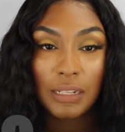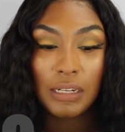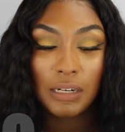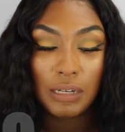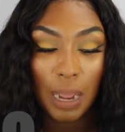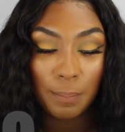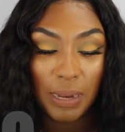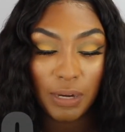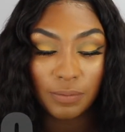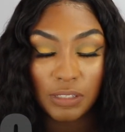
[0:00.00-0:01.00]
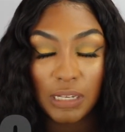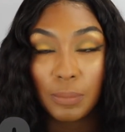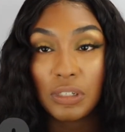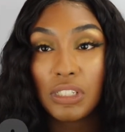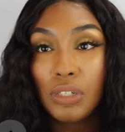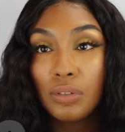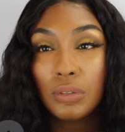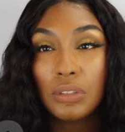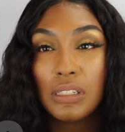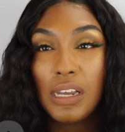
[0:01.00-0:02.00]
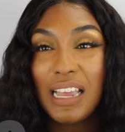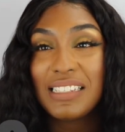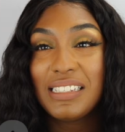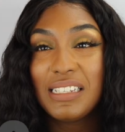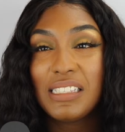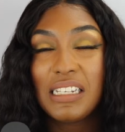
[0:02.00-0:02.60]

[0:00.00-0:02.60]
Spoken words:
they're not made of the same materials as this.